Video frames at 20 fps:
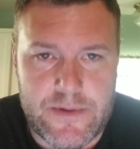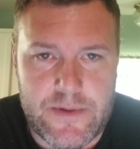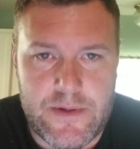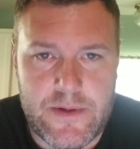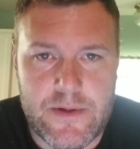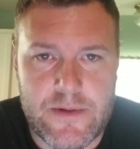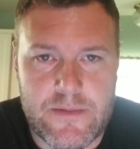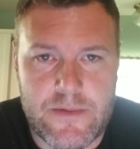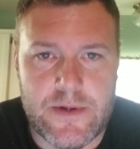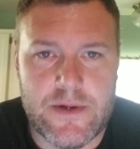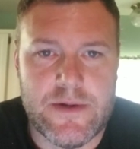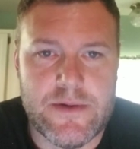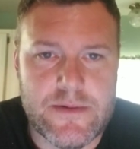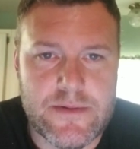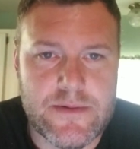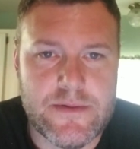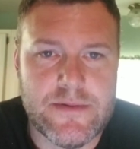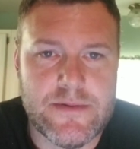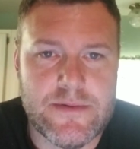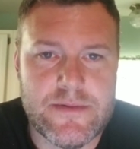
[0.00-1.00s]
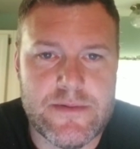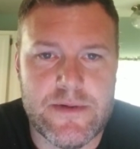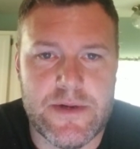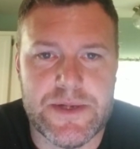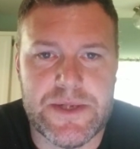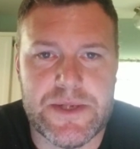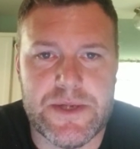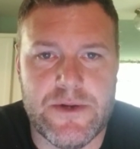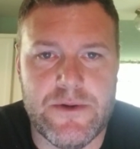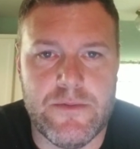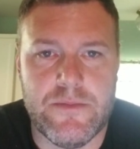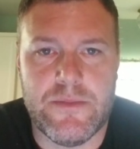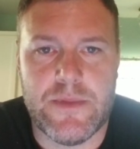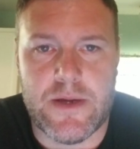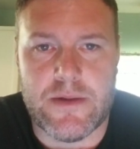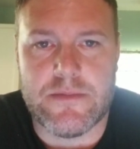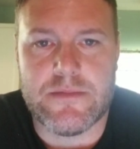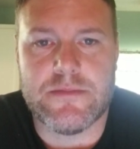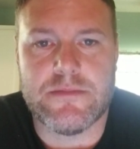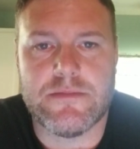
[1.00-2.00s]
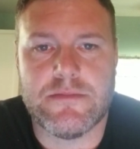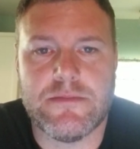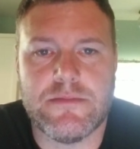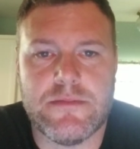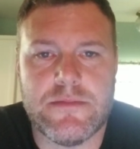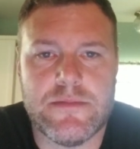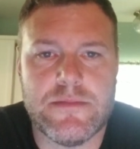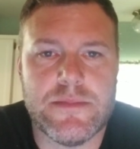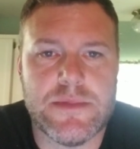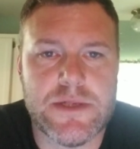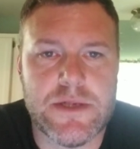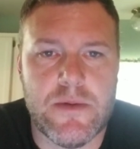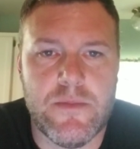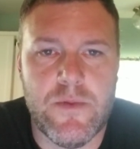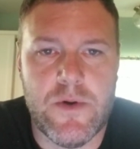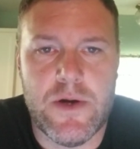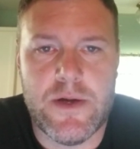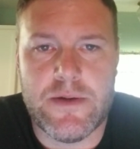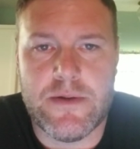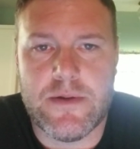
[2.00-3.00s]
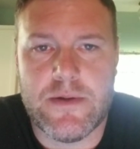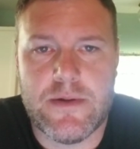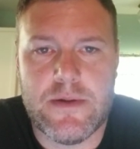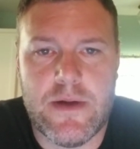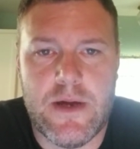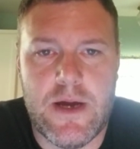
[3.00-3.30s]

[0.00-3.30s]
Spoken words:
You don't want to assume that someone